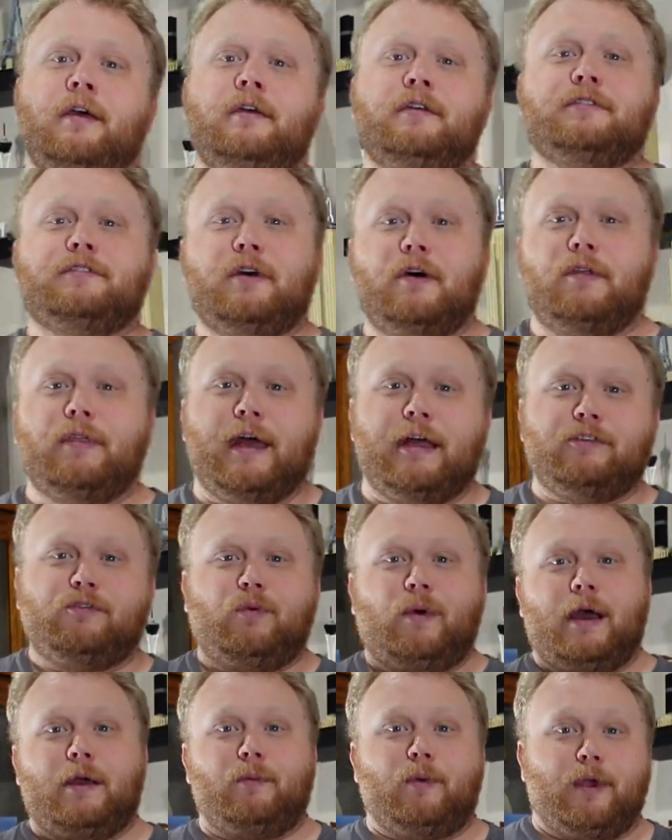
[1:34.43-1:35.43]
So that's
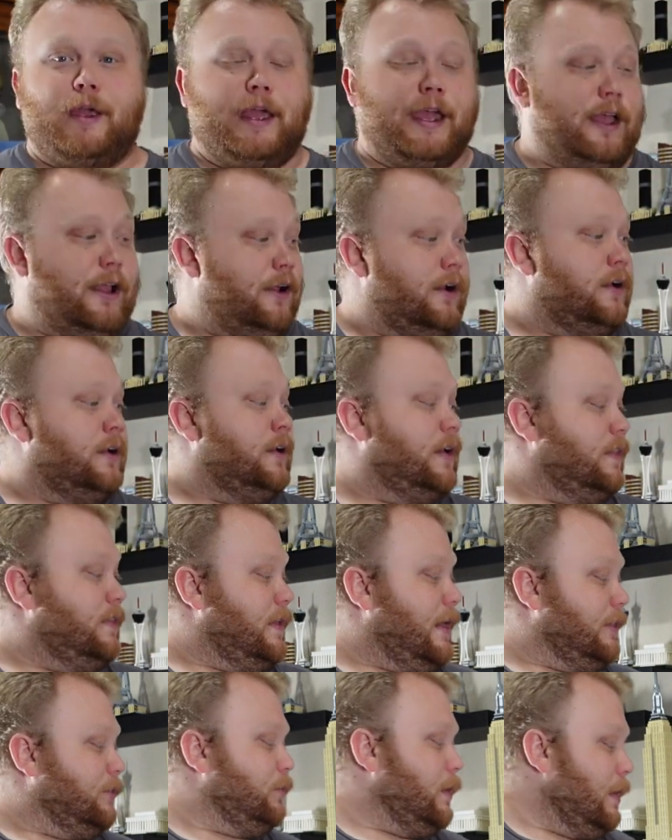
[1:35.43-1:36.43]
why we're here, and
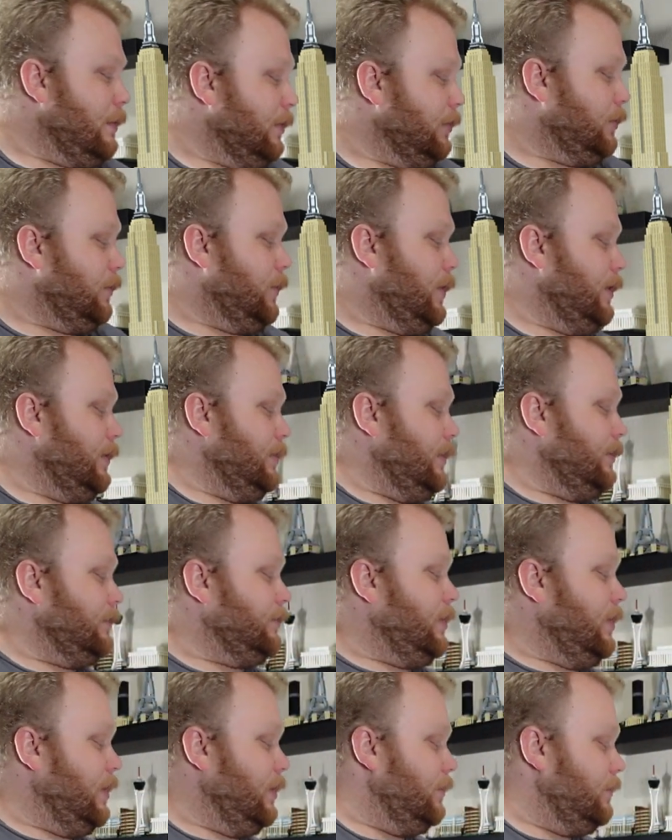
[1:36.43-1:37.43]
that's why we're doing
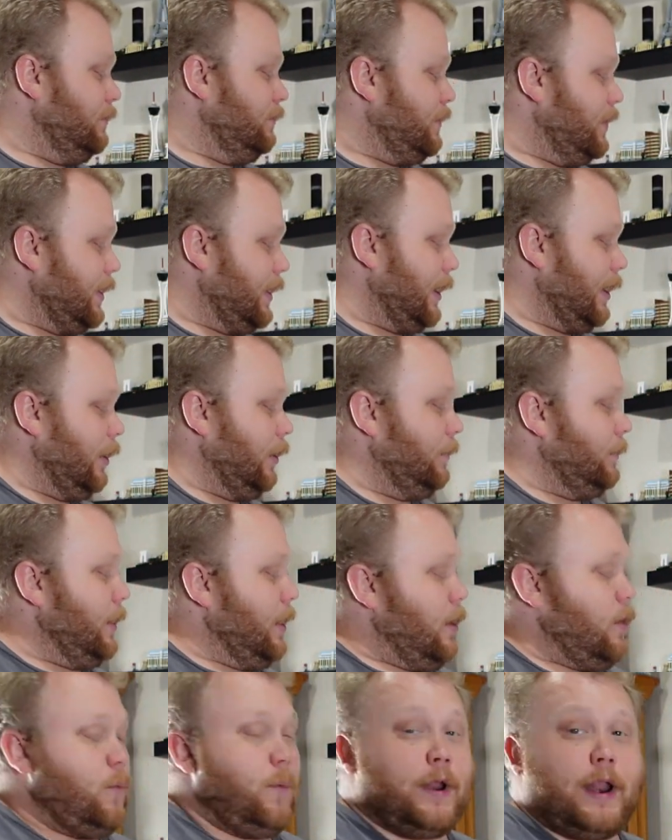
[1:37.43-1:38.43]
this video.
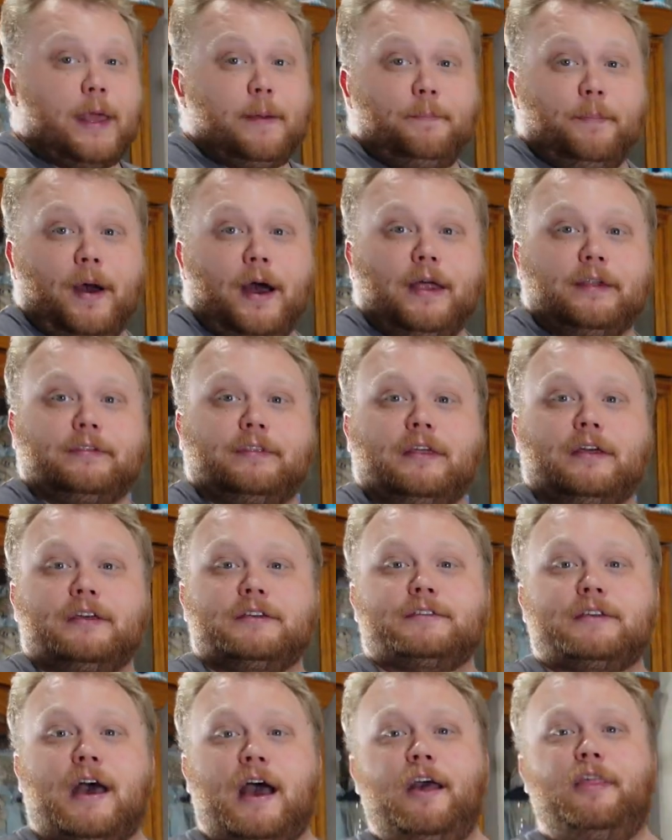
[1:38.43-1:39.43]
When I bought
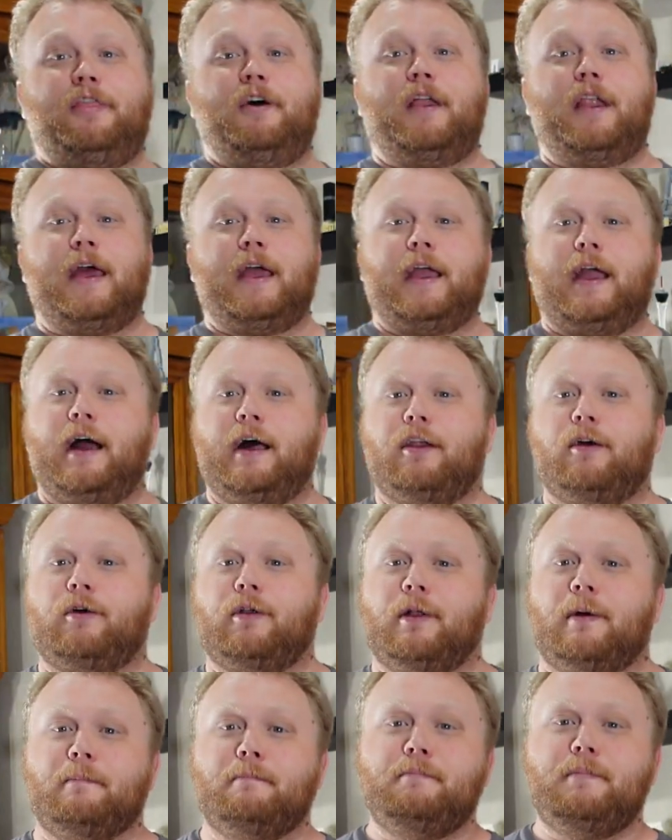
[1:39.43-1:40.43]
this, I thought I got
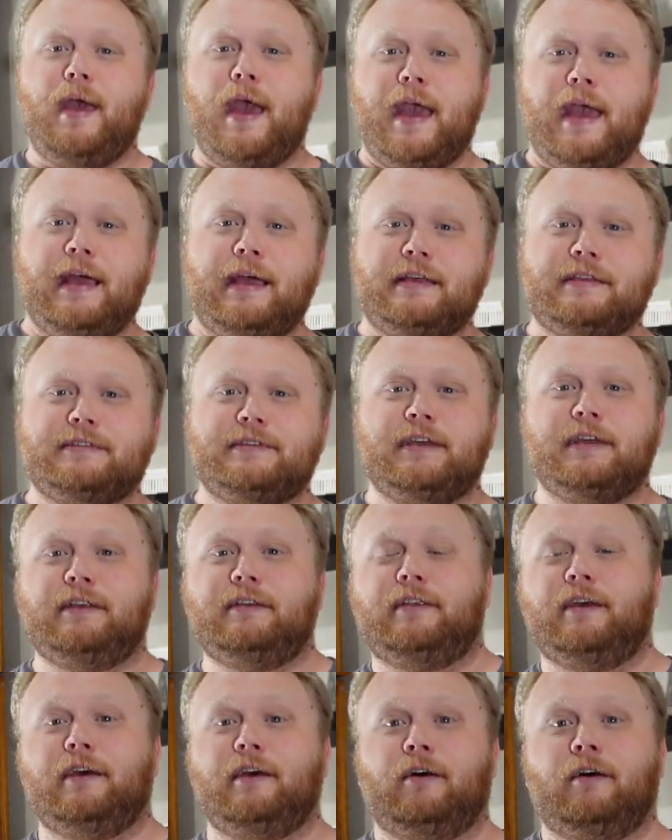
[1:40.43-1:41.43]
an amazing
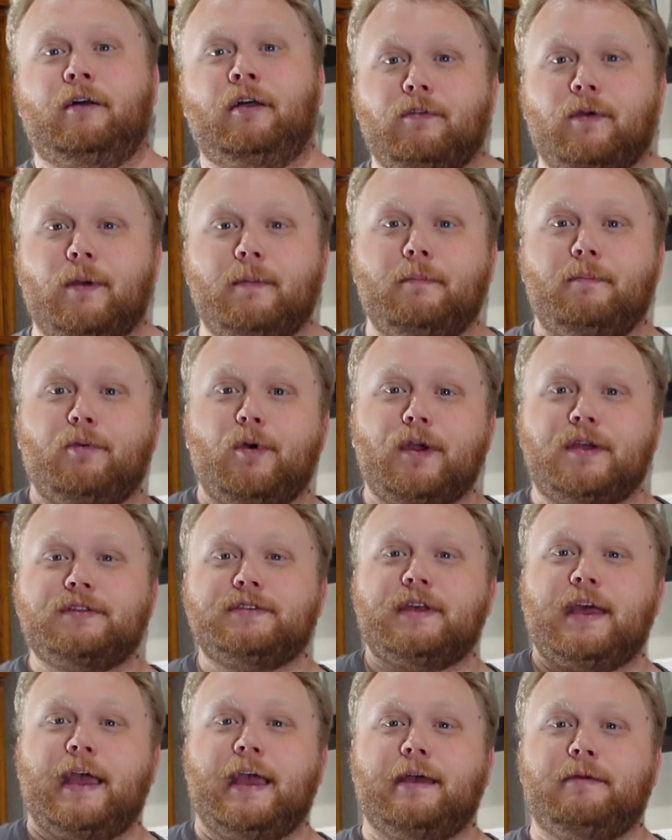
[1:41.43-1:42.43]
deal from
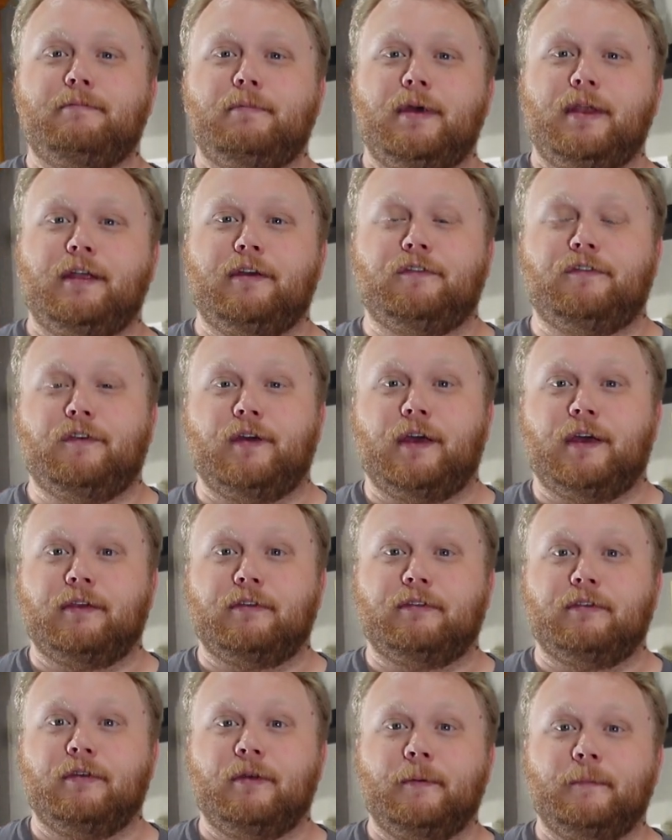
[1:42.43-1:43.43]
Bricks and
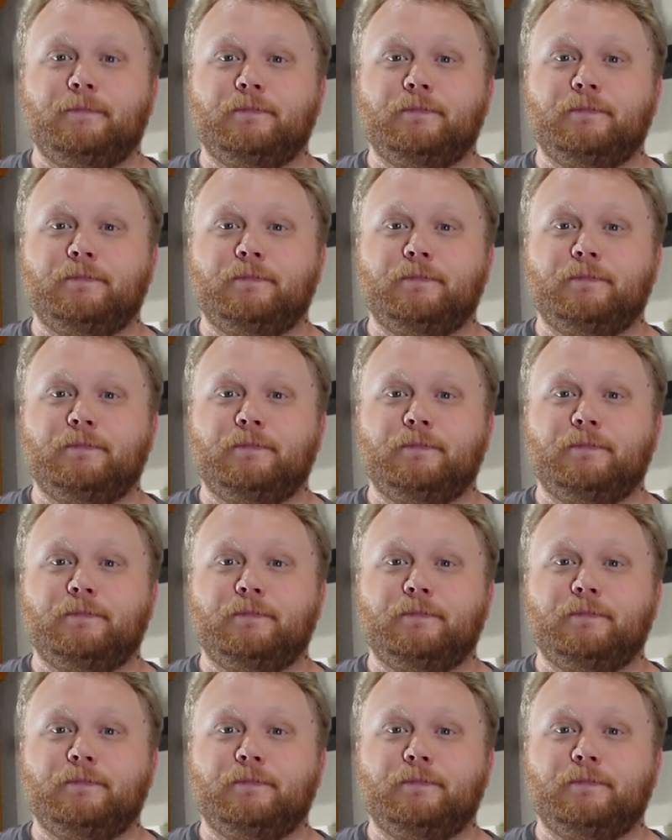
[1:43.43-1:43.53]
Minifigs.